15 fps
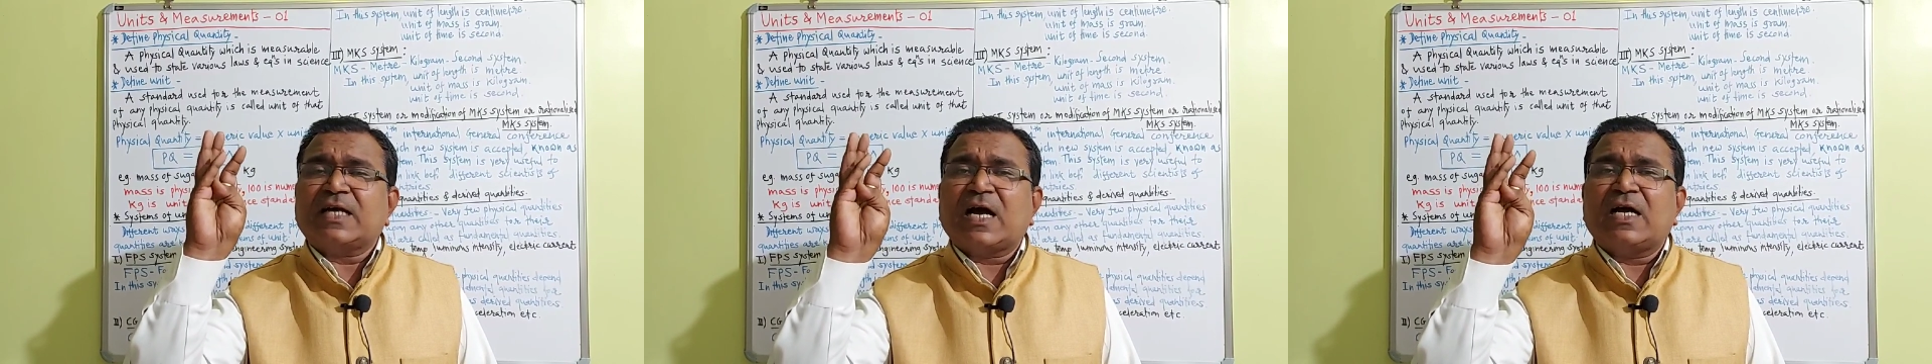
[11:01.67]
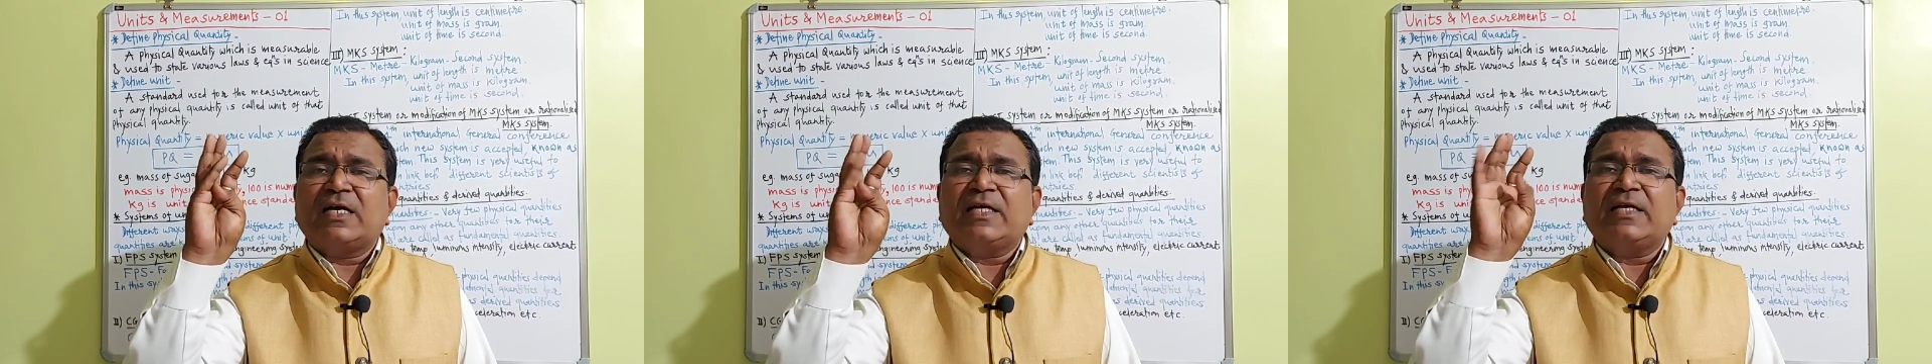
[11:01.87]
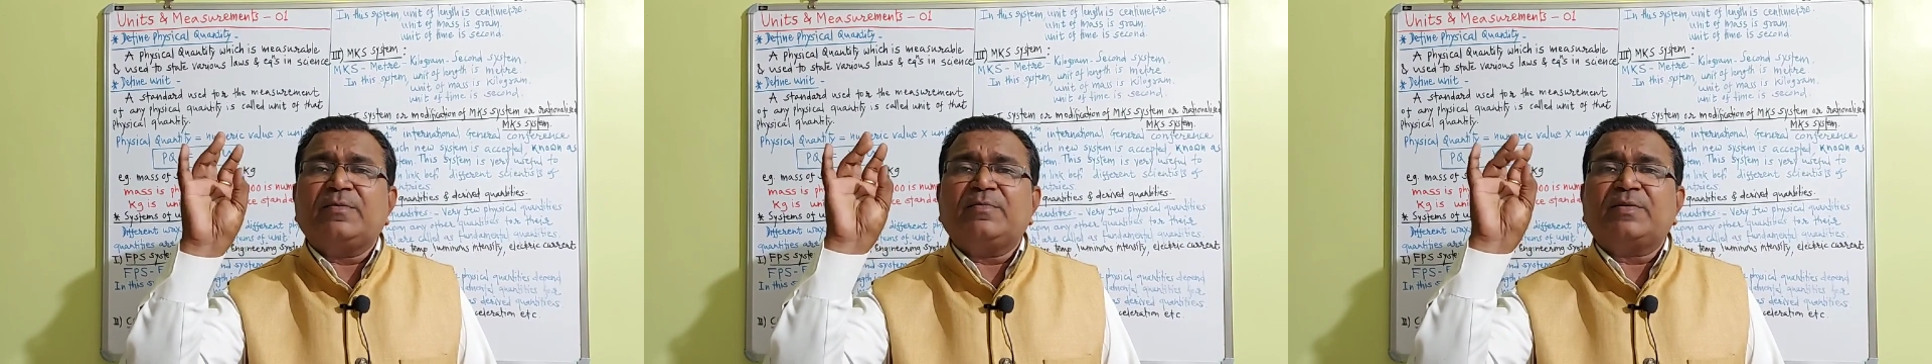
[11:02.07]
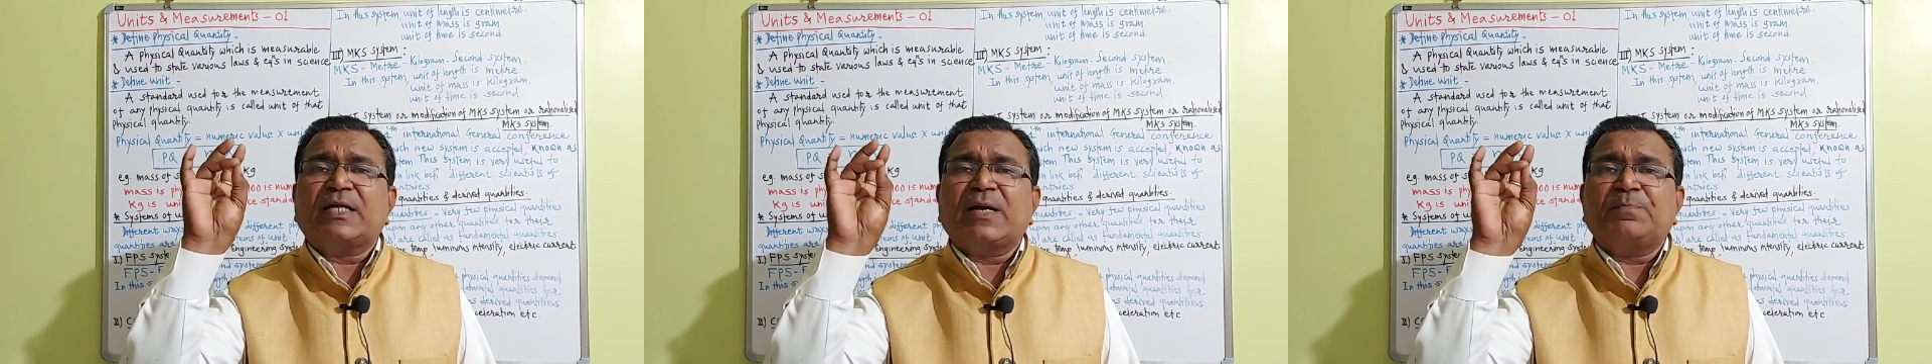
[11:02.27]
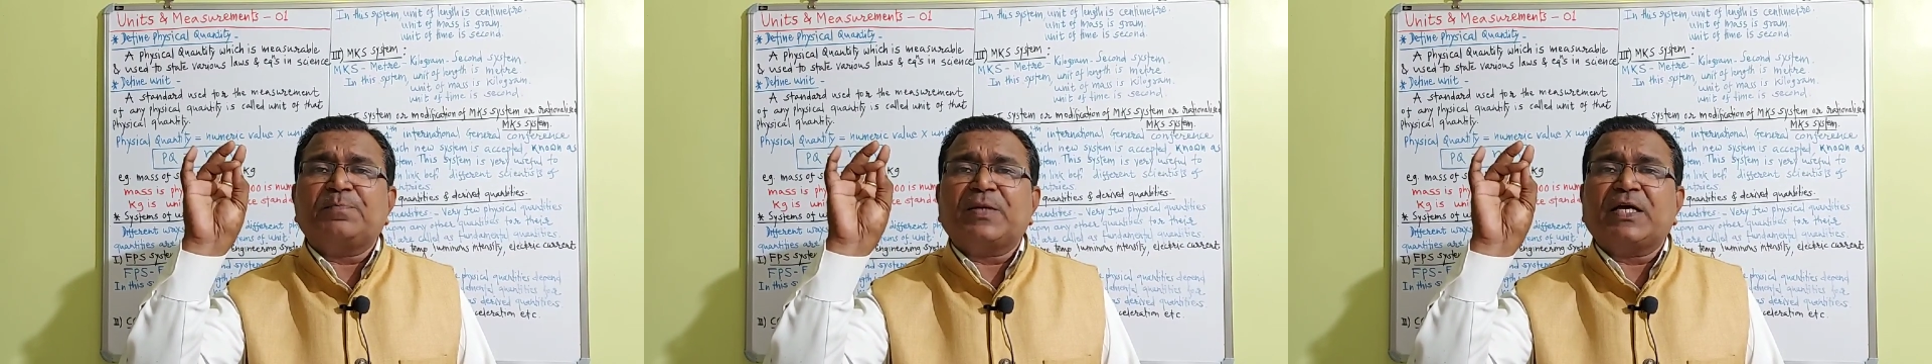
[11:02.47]
time,
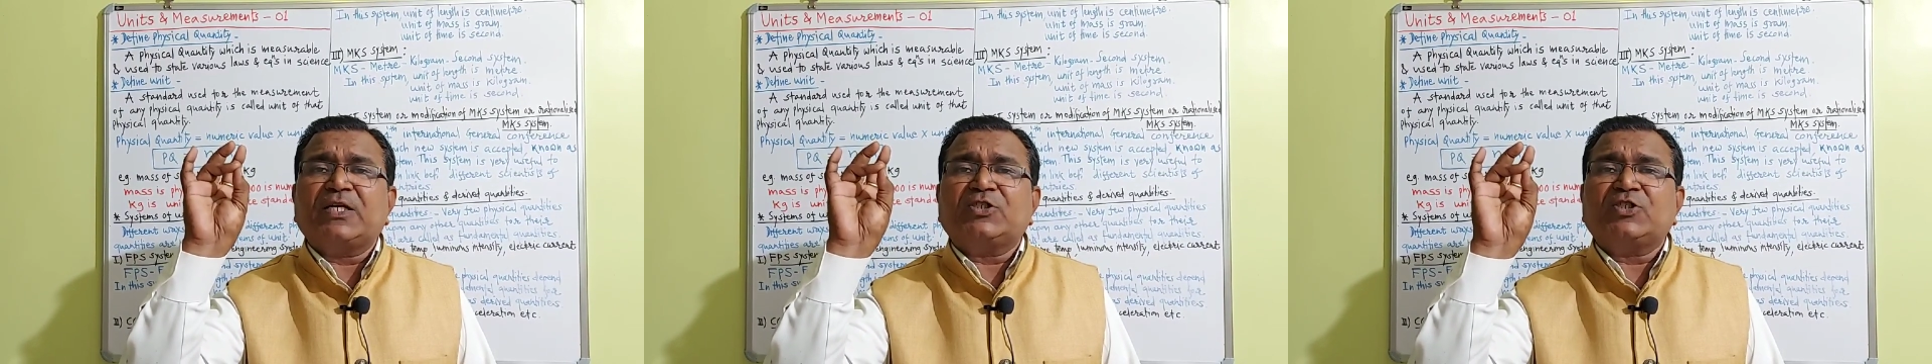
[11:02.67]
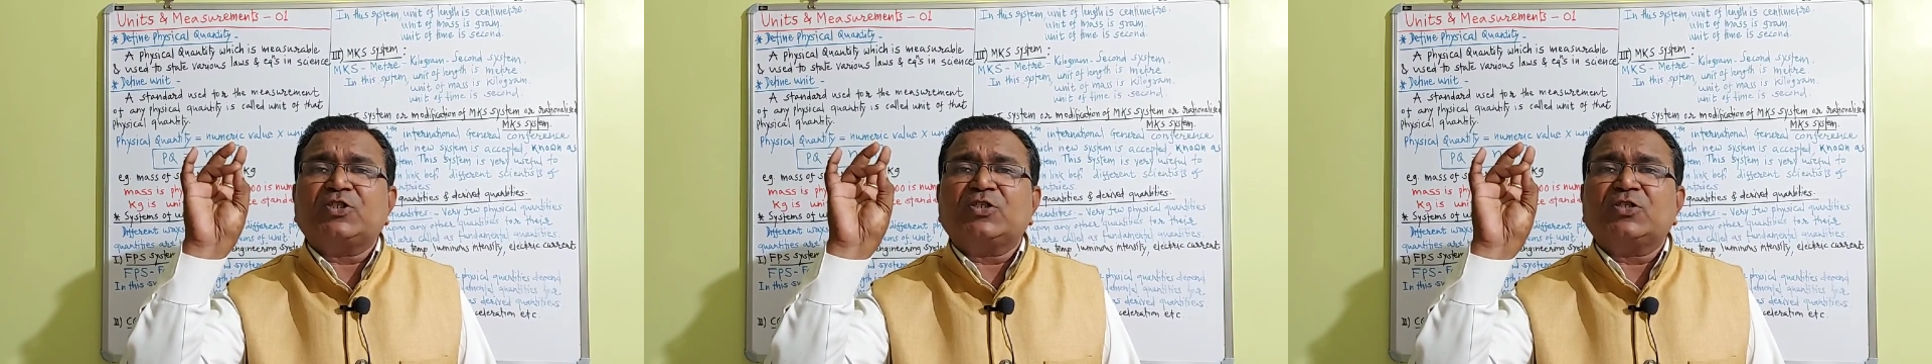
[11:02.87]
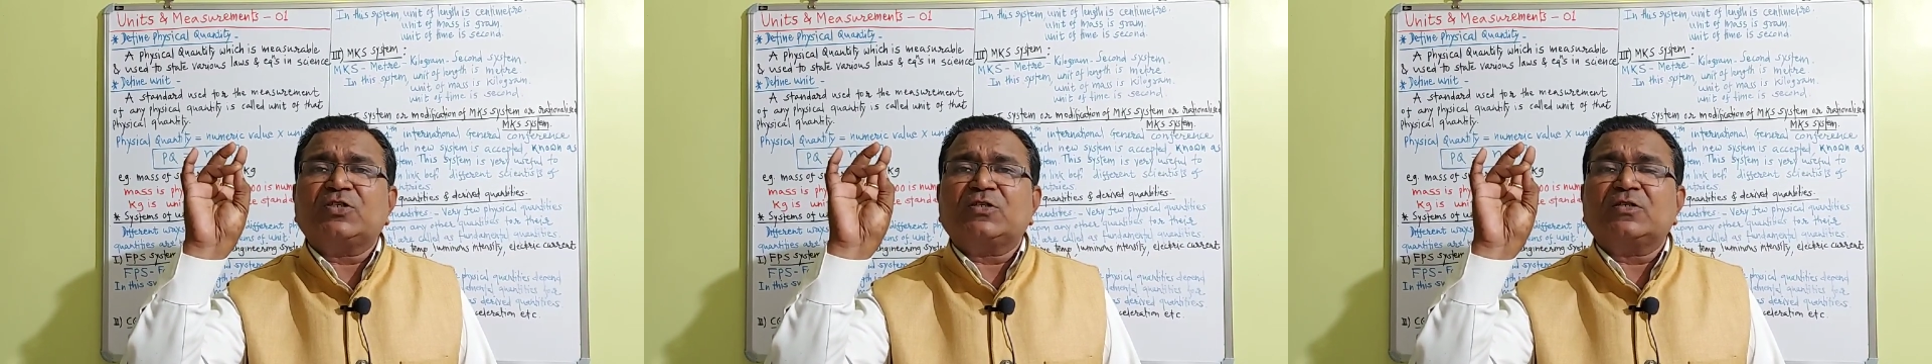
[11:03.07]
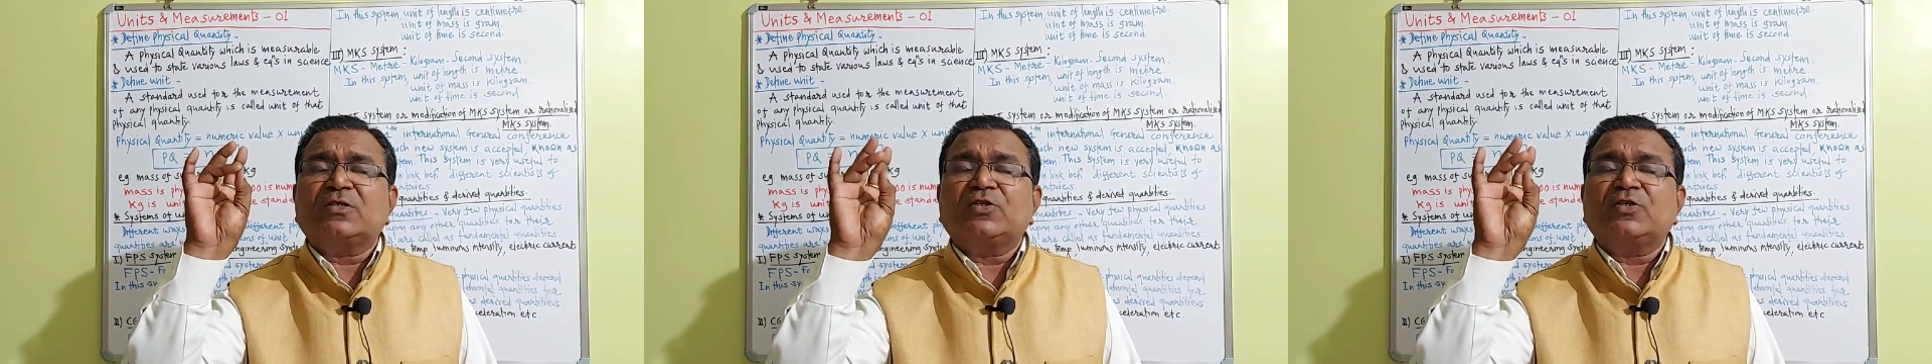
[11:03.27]
temperature,